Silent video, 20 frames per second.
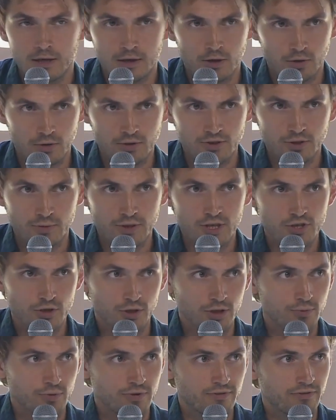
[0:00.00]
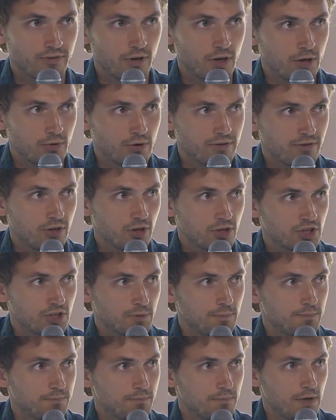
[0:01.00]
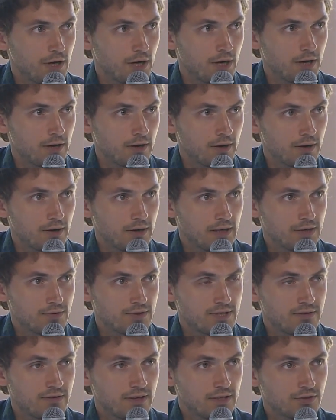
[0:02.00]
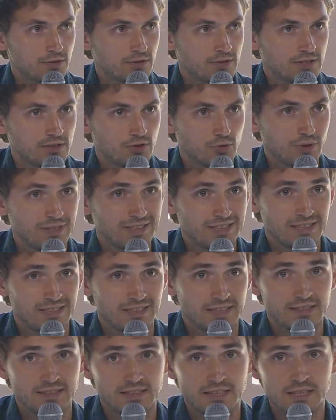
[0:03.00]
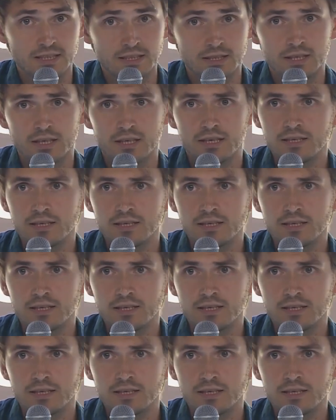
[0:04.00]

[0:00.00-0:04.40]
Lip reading: Long story short, we've launched Equity Ventures in 2016.